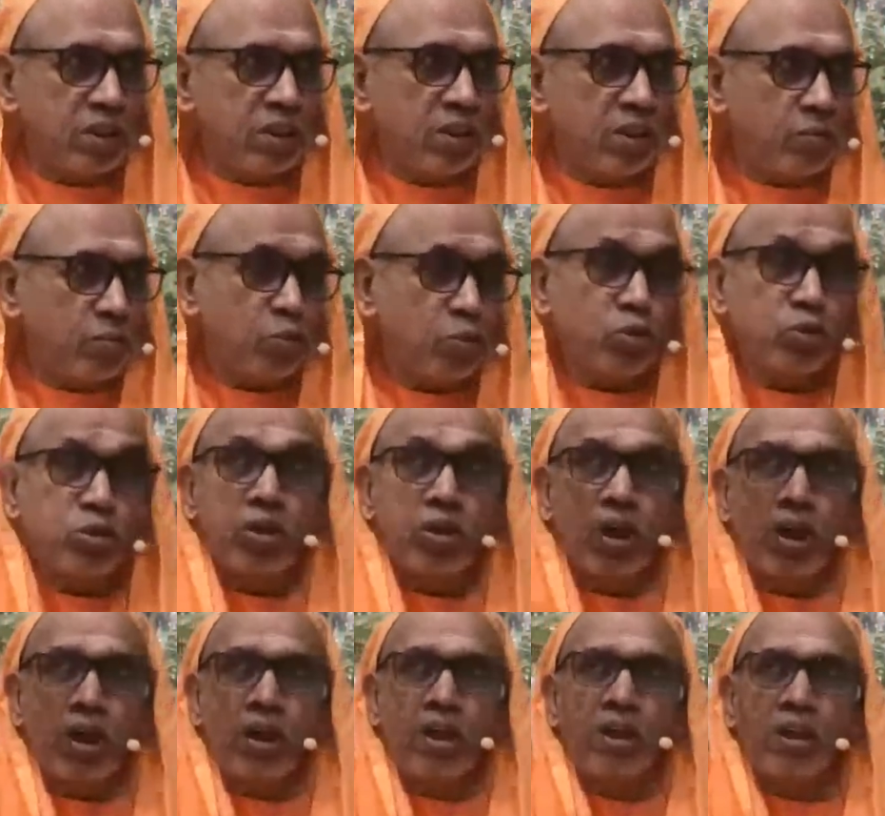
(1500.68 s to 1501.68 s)

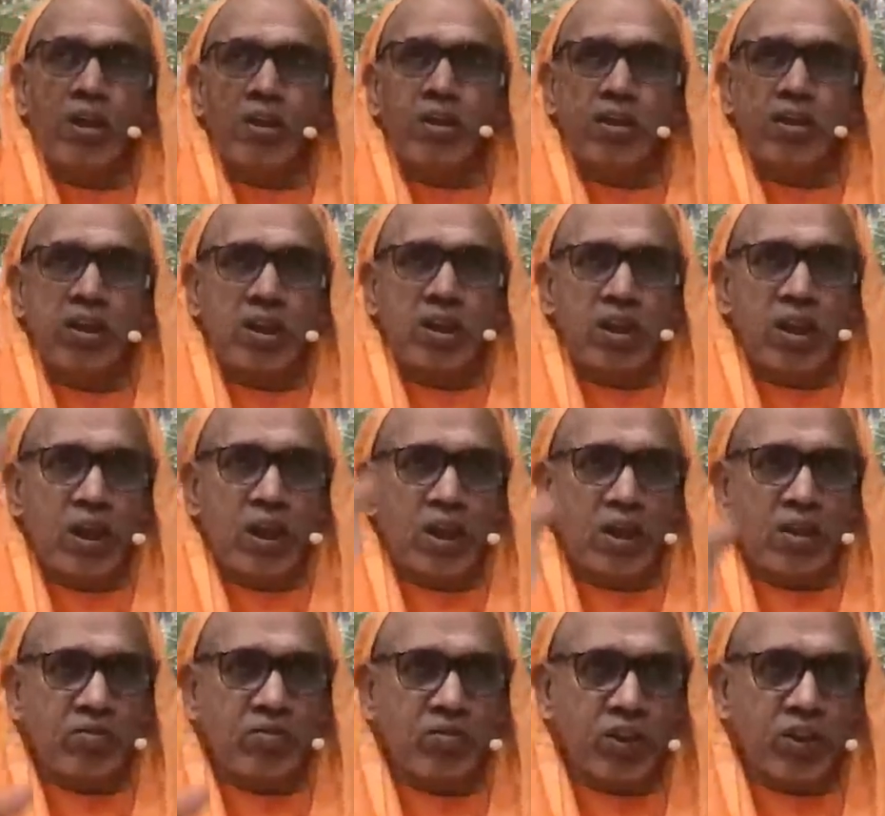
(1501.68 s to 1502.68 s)
Yadamutra
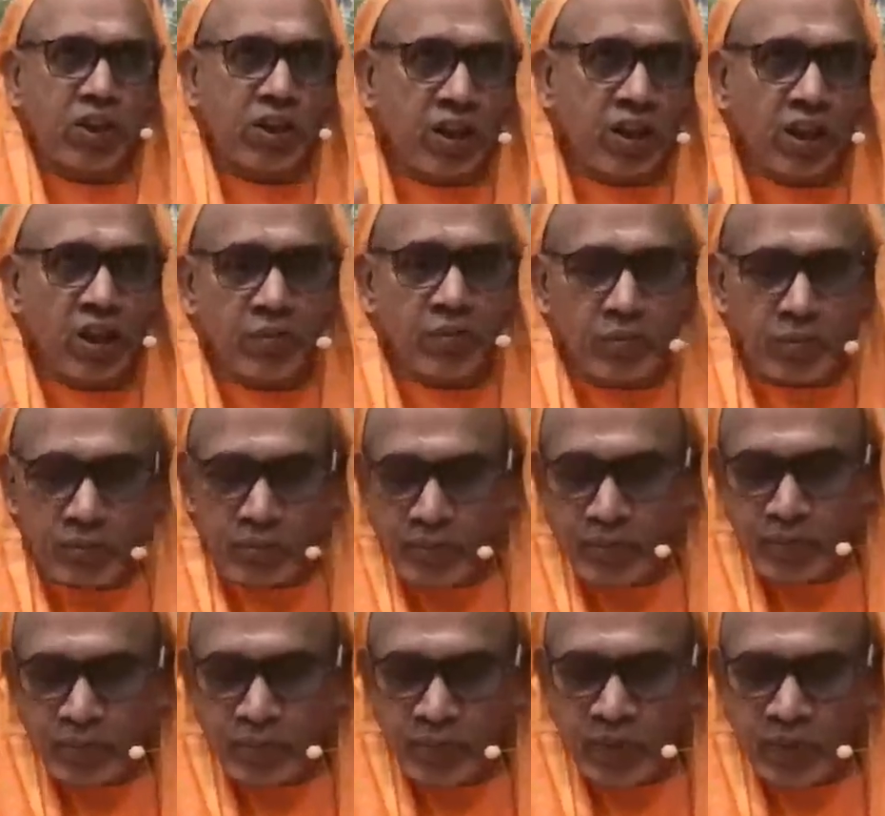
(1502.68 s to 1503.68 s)
tadanviha.
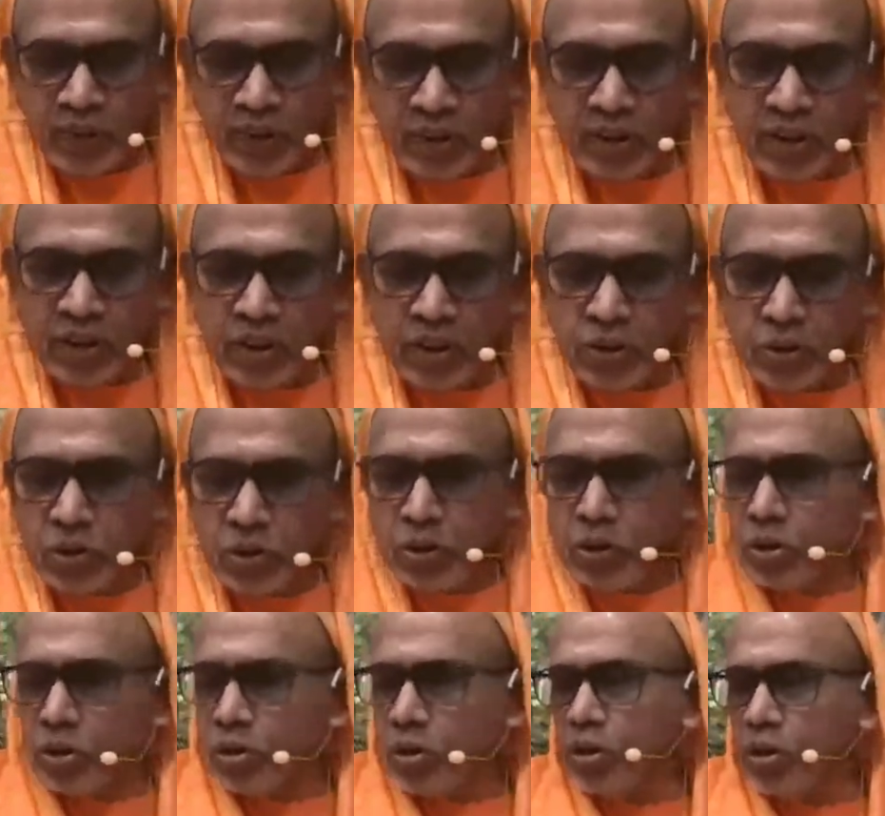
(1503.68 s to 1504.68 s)
So
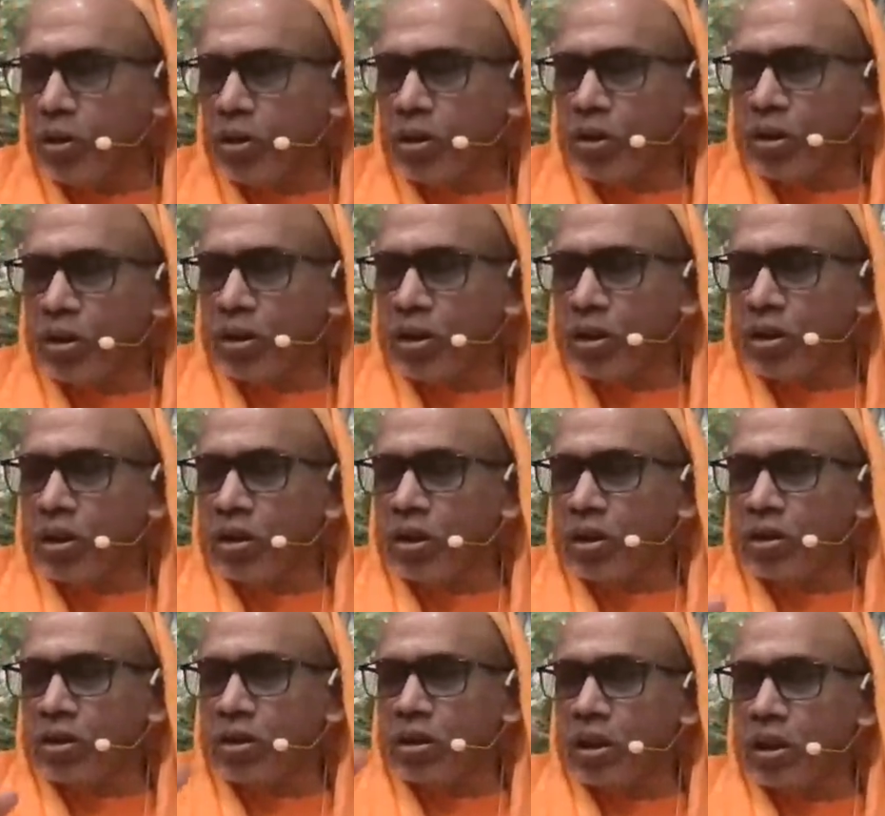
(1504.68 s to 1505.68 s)

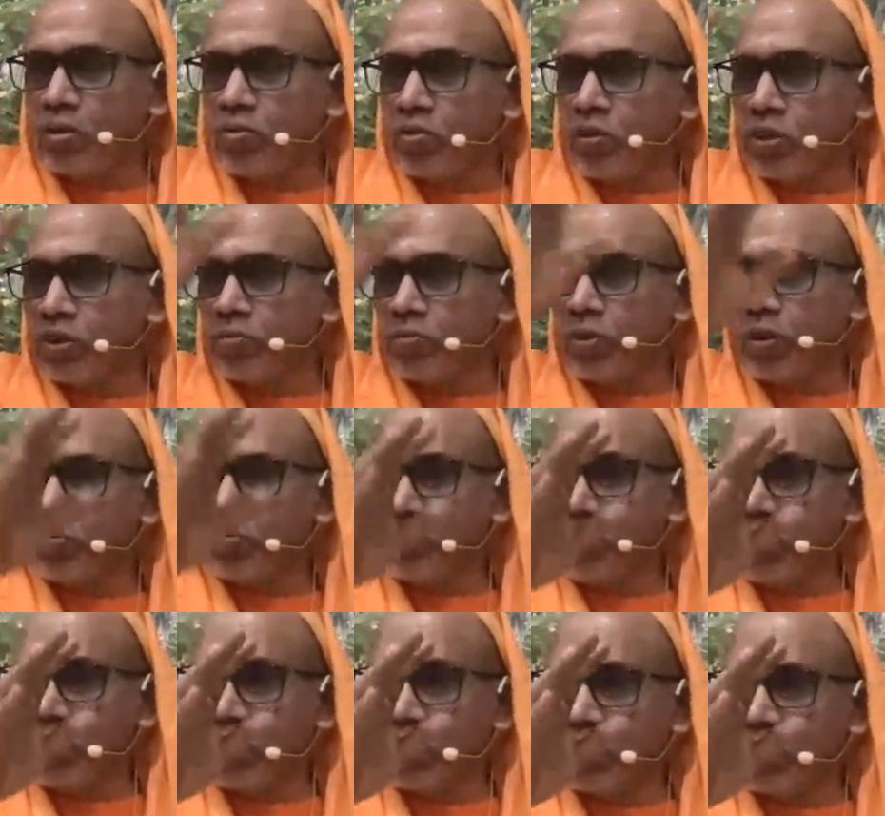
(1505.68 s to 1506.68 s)
that was
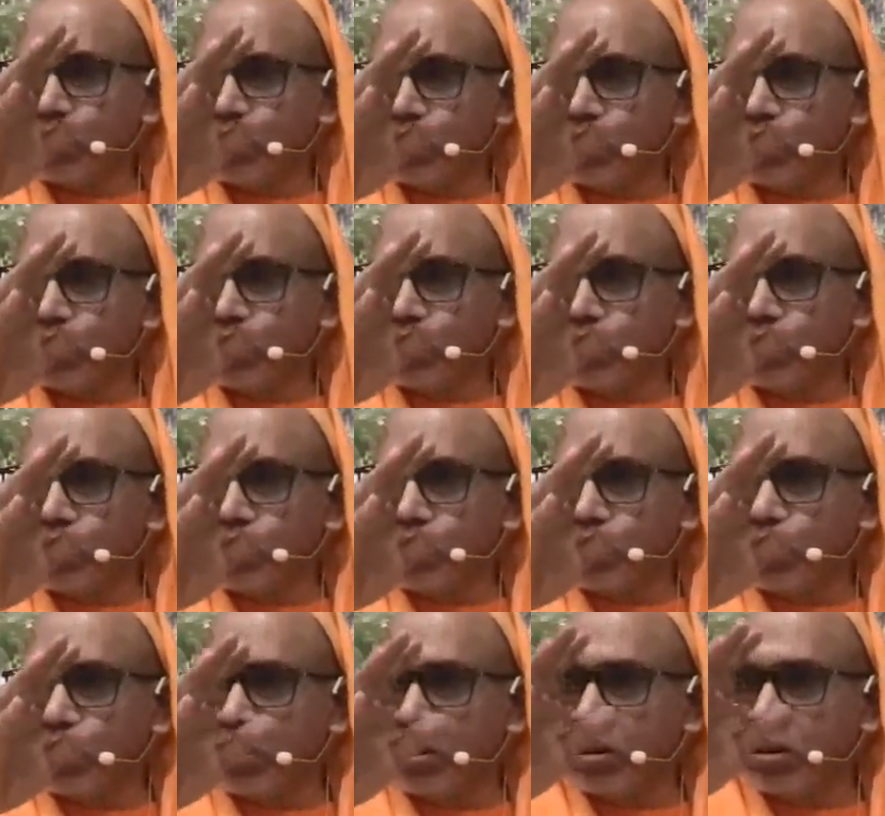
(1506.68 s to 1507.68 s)
Brahman.
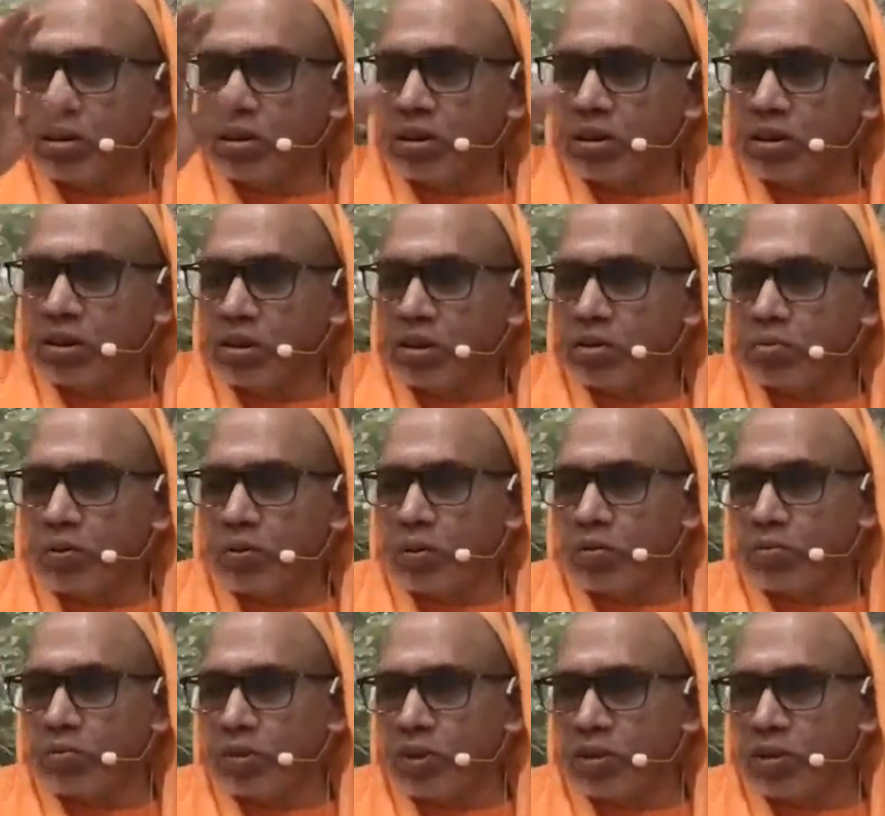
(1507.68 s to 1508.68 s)
This is
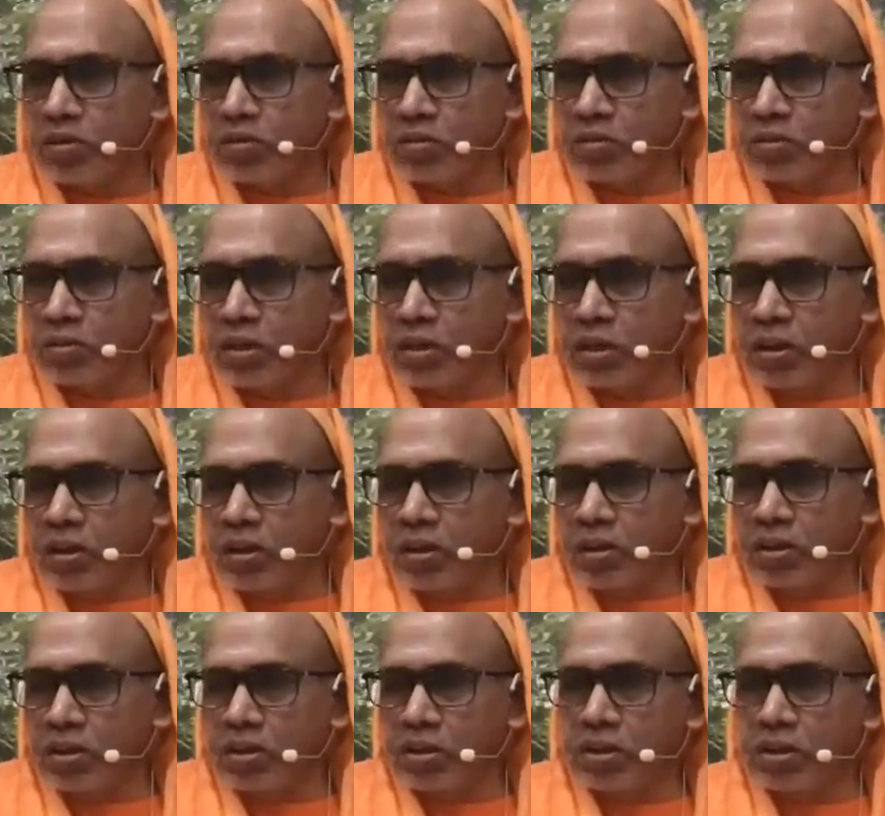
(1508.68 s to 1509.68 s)
Brahman.
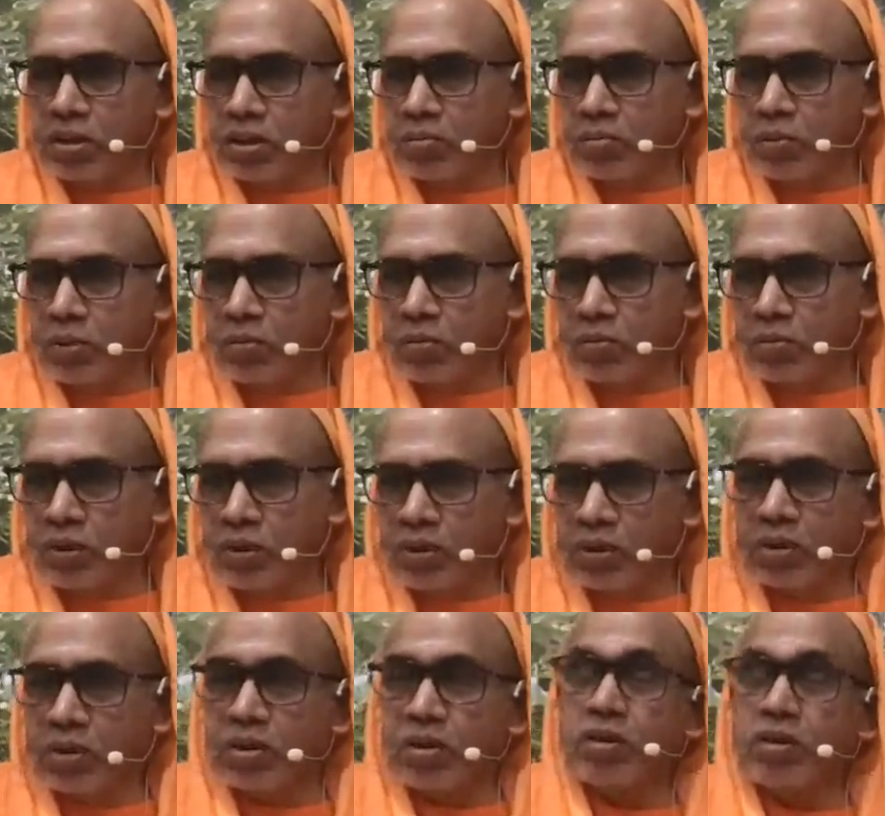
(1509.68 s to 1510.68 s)
This is
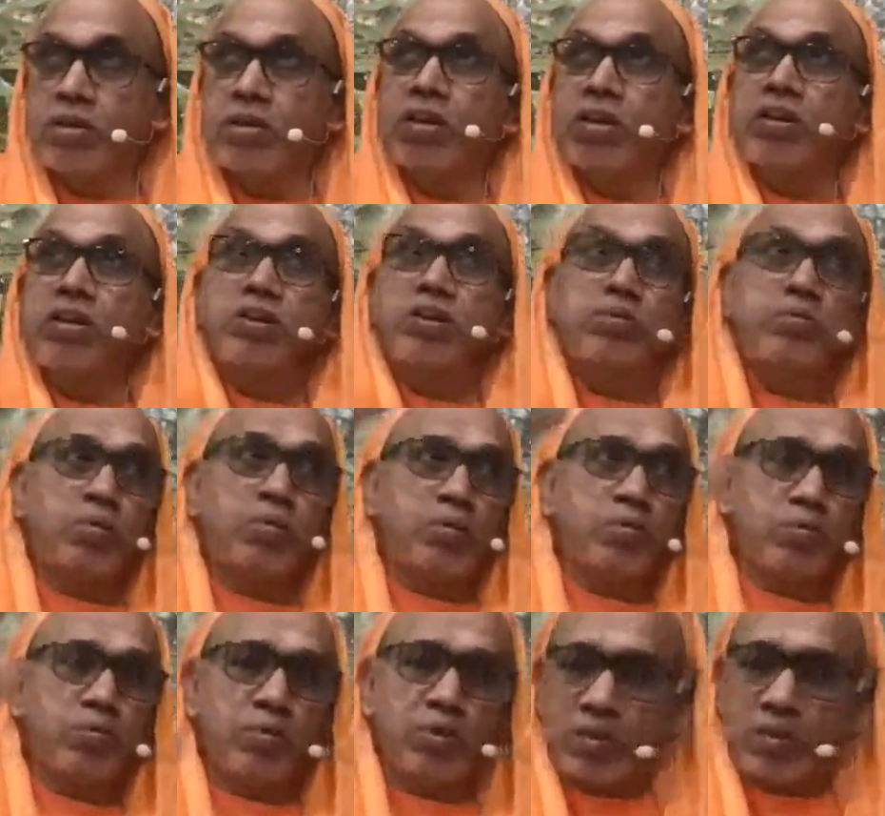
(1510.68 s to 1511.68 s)
Brahman. That is
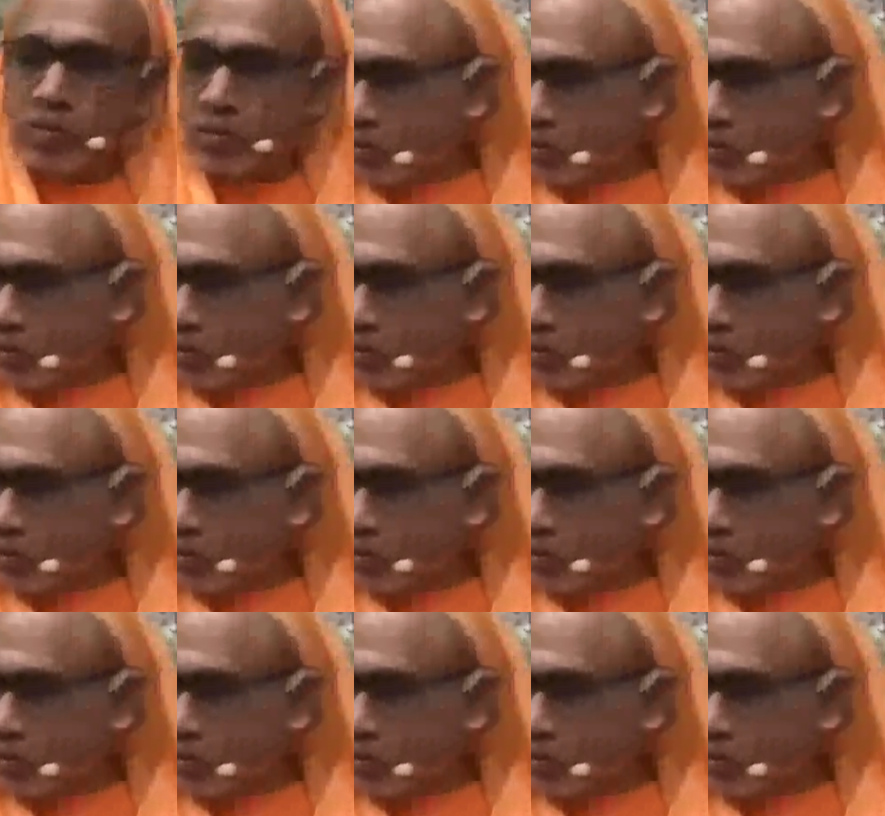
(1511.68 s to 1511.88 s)
Brahman.